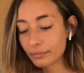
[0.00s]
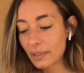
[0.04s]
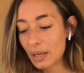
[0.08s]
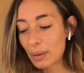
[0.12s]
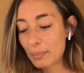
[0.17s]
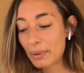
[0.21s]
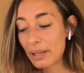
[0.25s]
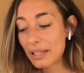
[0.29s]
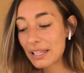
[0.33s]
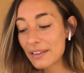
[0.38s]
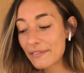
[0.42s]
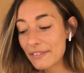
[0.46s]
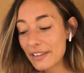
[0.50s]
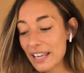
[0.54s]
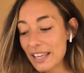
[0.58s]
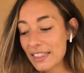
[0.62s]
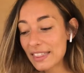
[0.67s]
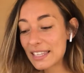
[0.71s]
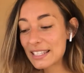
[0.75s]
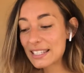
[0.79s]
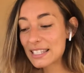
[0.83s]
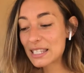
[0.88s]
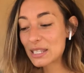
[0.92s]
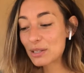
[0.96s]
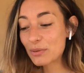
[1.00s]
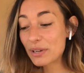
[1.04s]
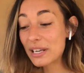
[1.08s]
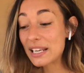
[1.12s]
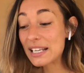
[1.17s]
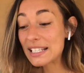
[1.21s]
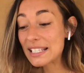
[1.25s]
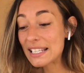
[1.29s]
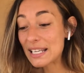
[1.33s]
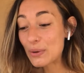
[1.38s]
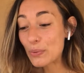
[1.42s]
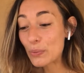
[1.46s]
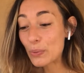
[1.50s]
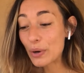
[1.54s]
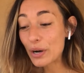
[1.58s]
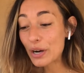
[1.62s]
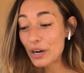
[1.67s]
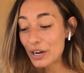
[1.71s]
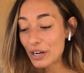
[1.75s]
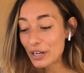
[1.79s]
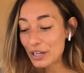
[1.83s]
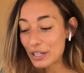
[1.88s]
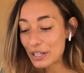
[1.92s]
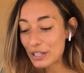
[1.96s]
But living in this 3D
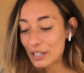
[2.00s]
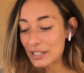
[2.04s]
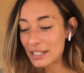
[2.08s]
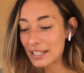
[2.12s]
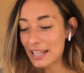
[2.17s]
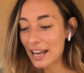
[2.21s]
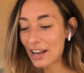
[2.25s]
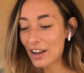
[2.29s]
world that